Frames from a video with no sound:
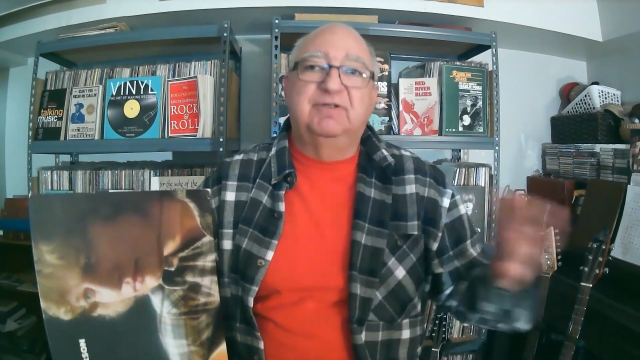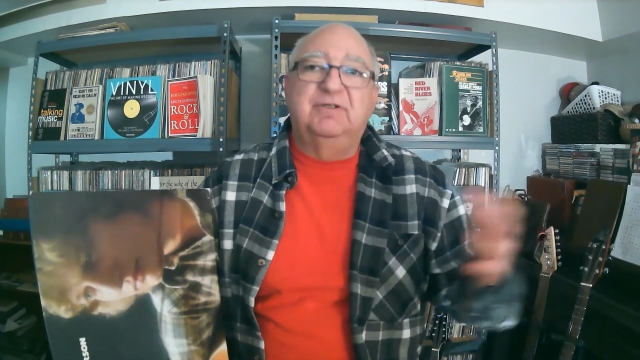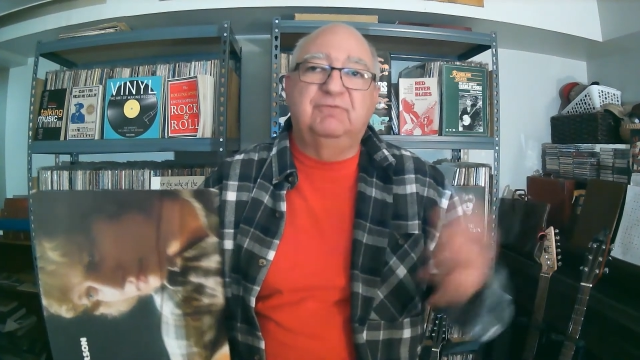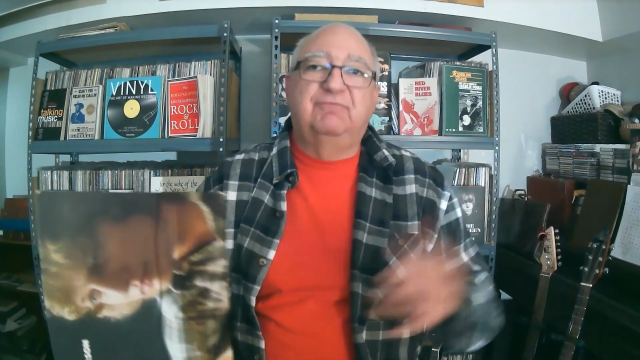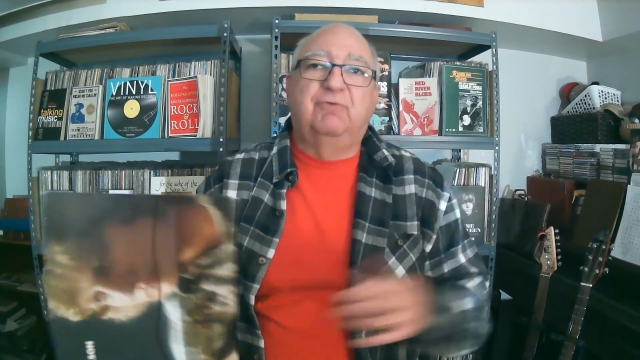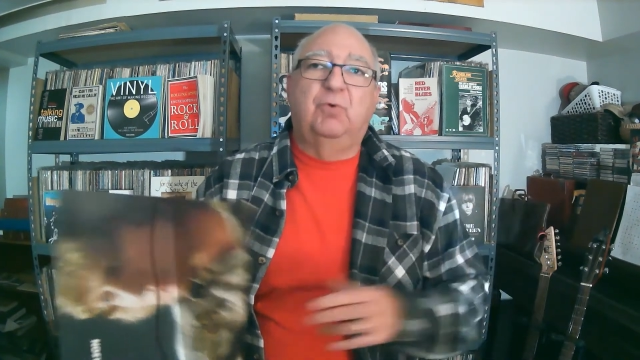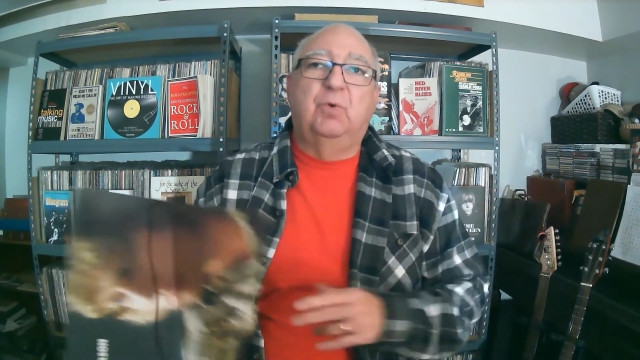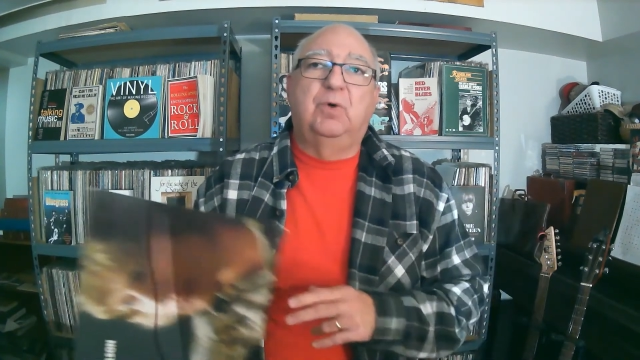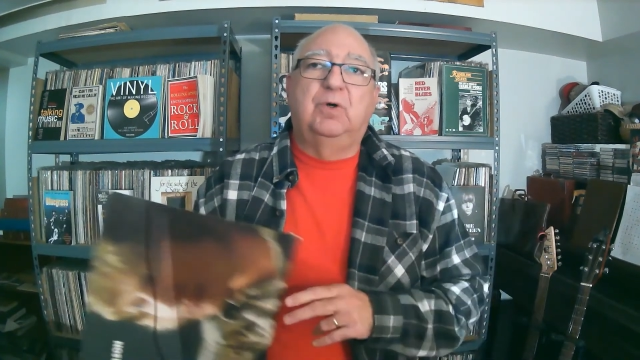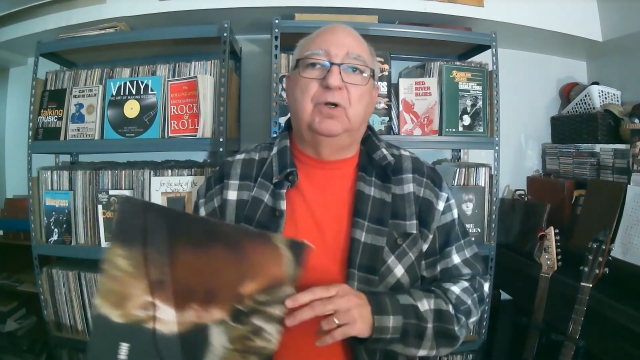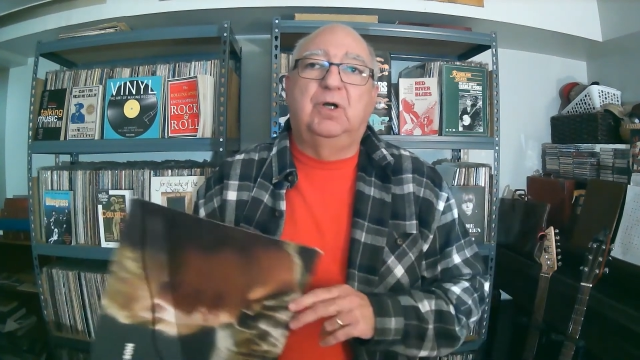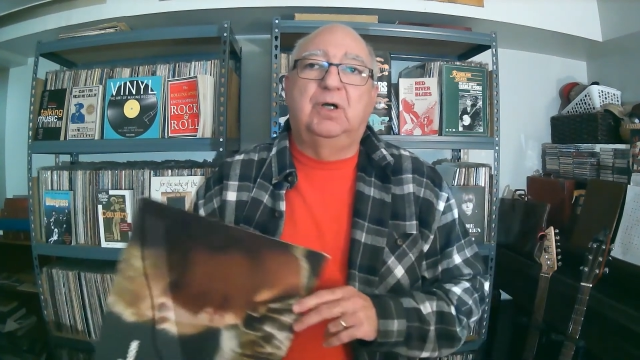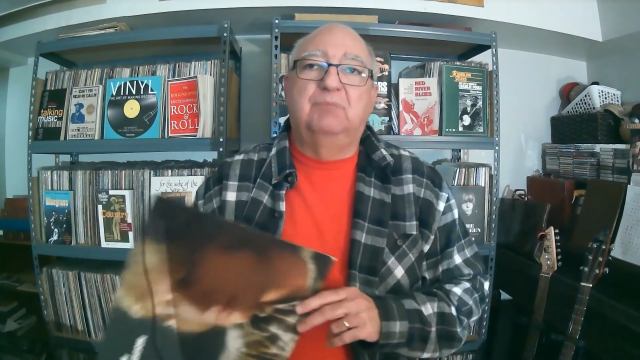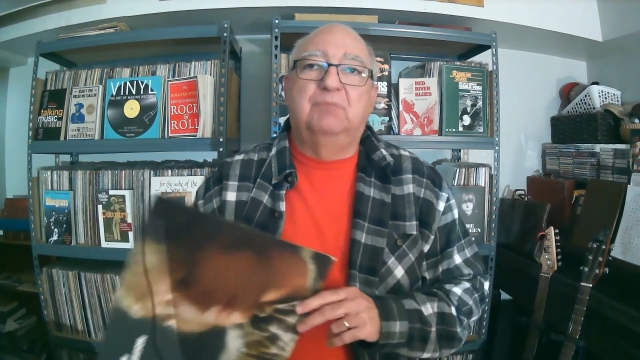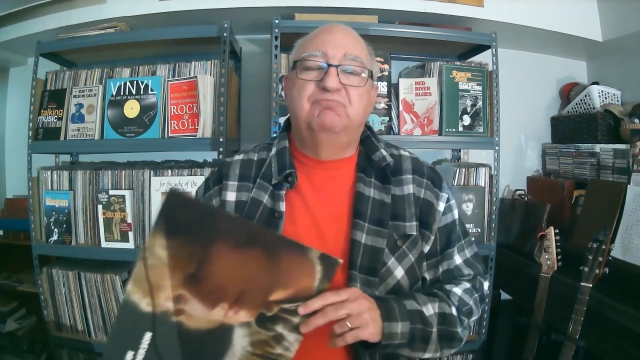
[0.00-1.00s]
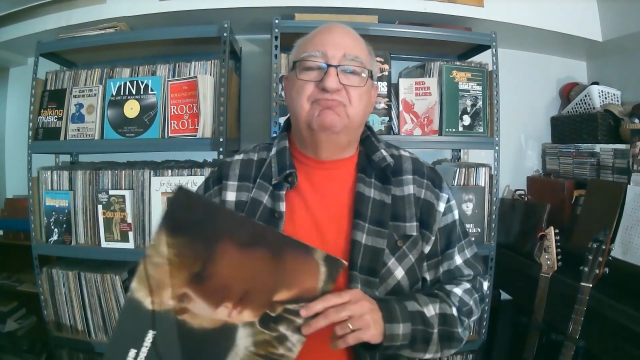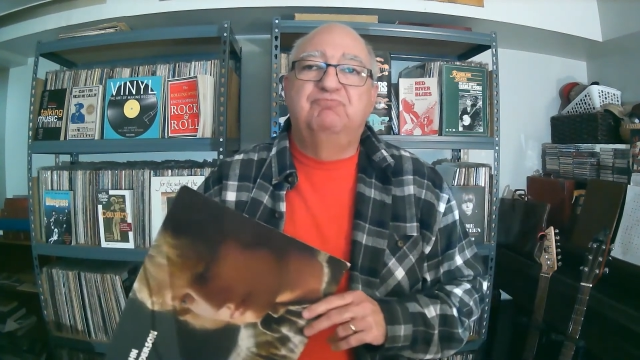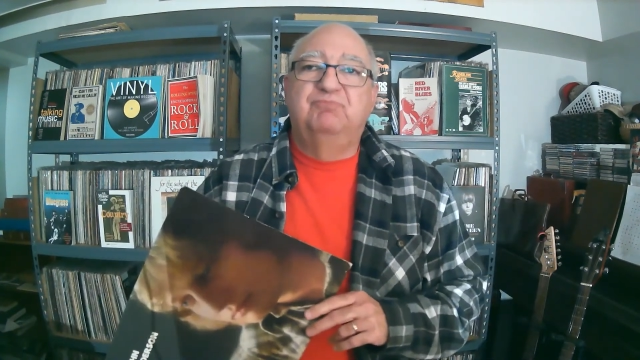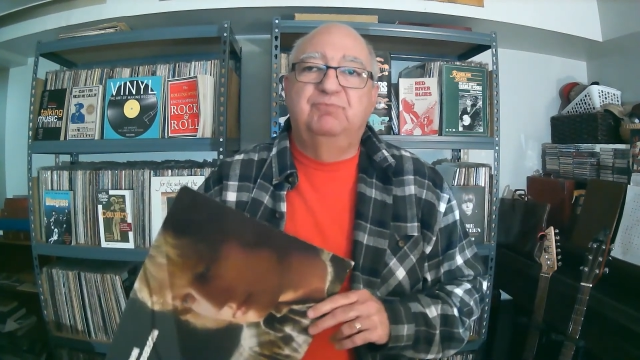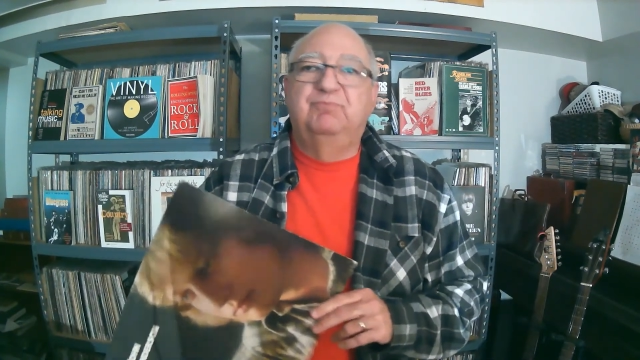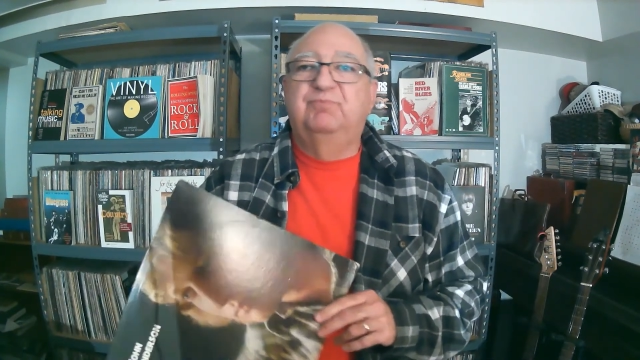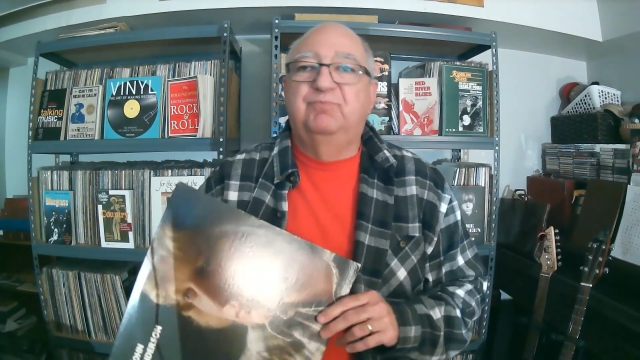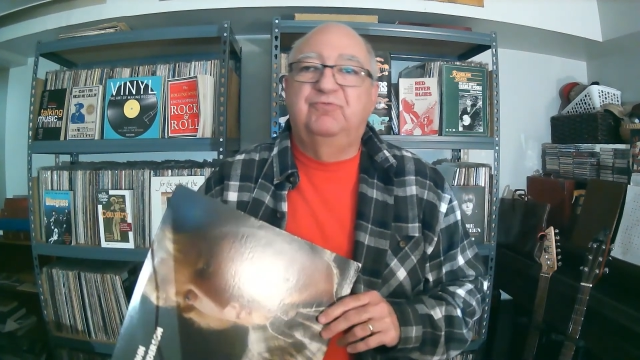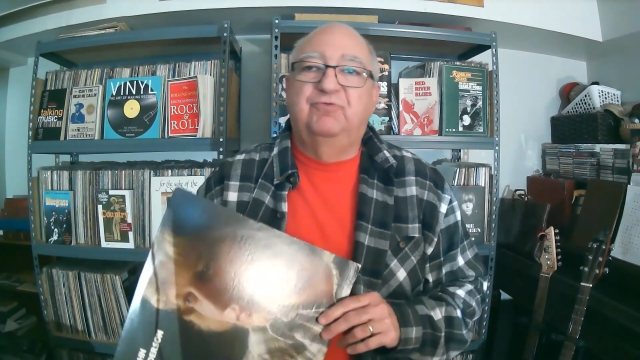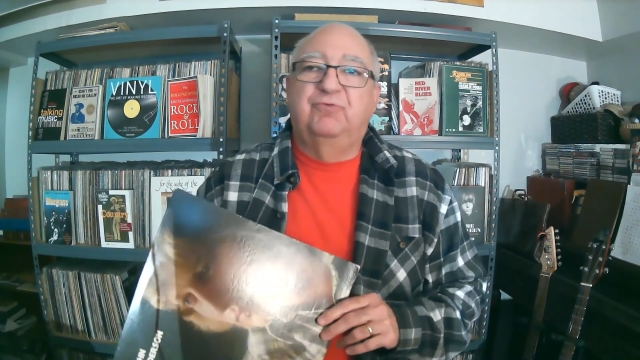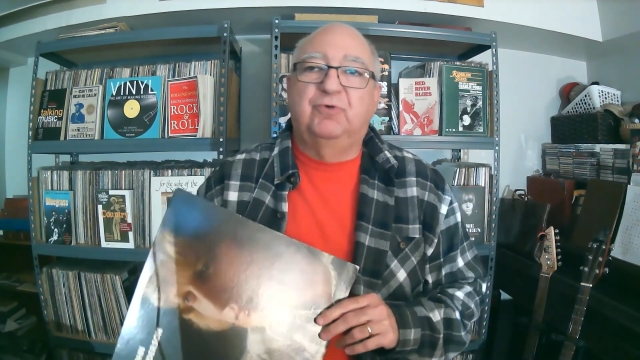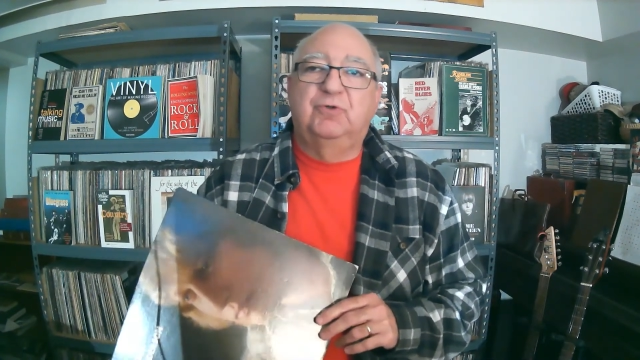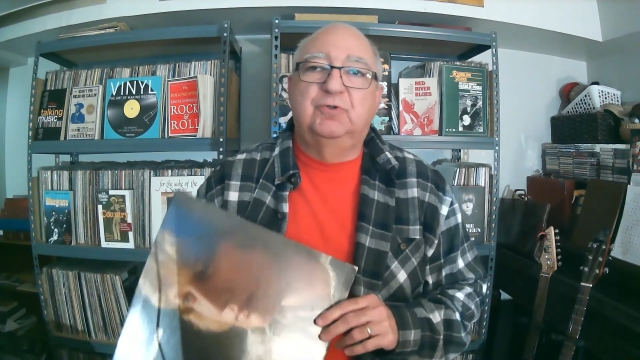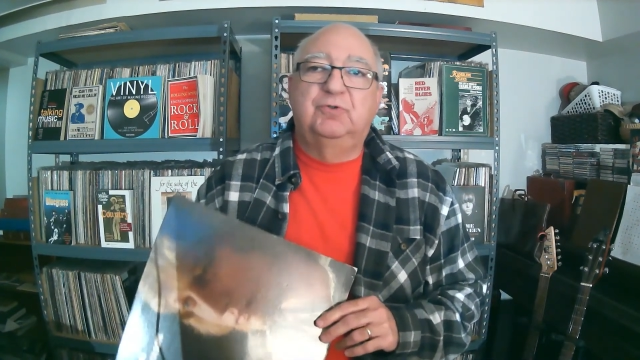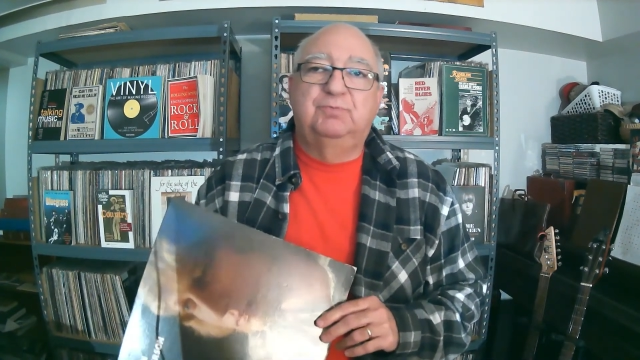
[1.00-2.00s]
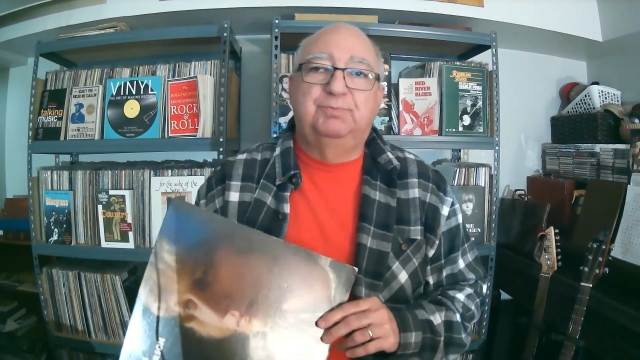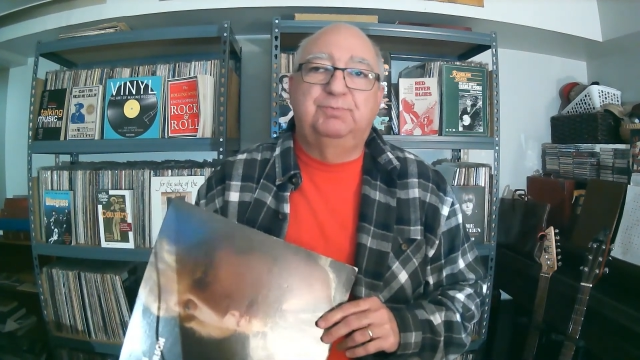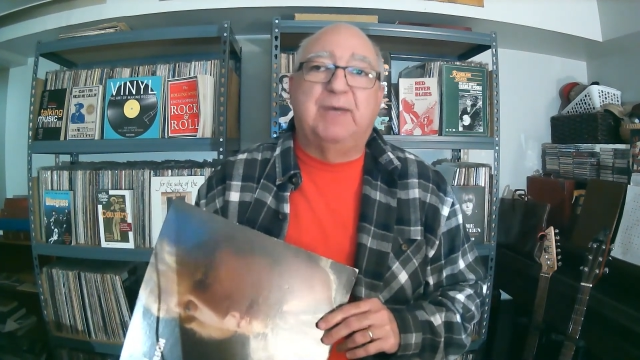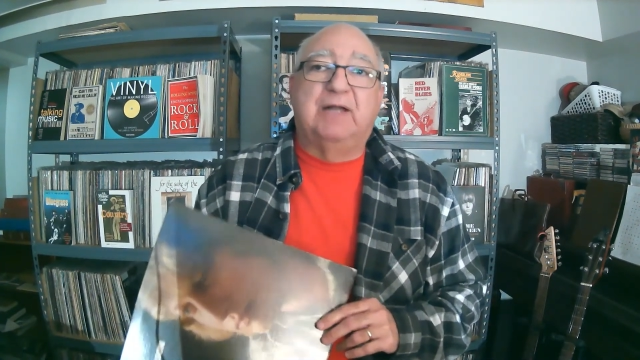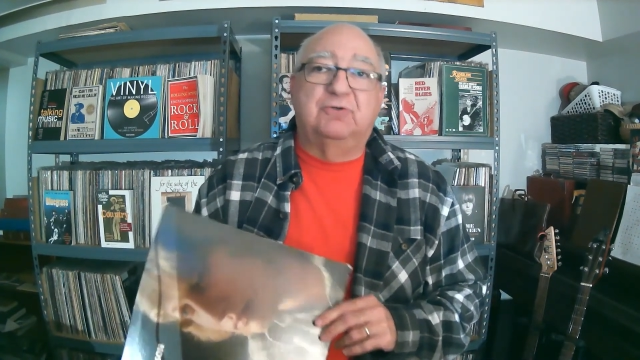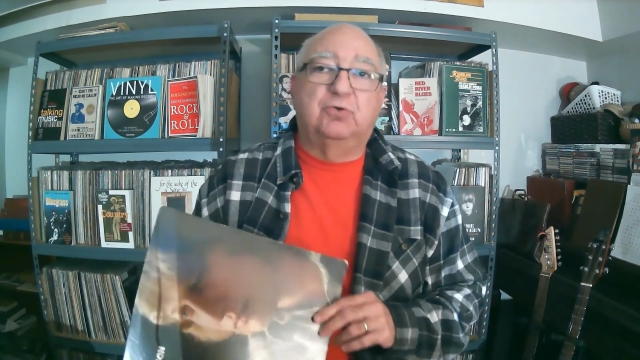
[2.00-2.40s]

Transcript: for about